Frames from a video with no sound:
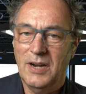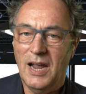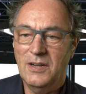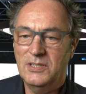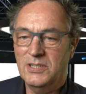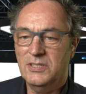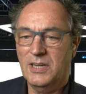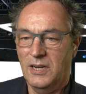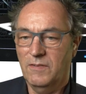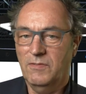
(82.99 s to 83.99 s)
and just
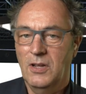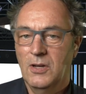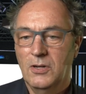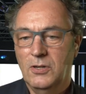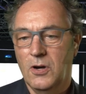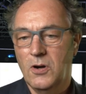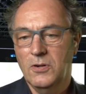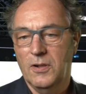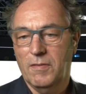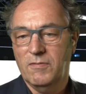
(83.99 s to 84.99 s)
kind of
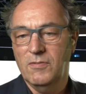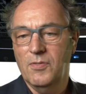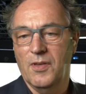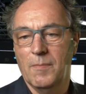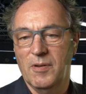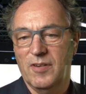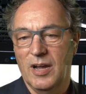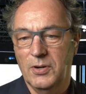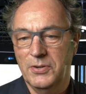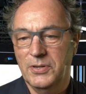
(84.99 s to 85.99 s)
toggle through them if I
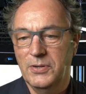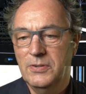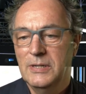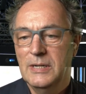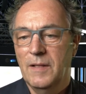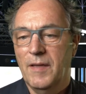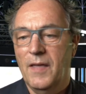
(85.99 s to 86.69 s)
want to. And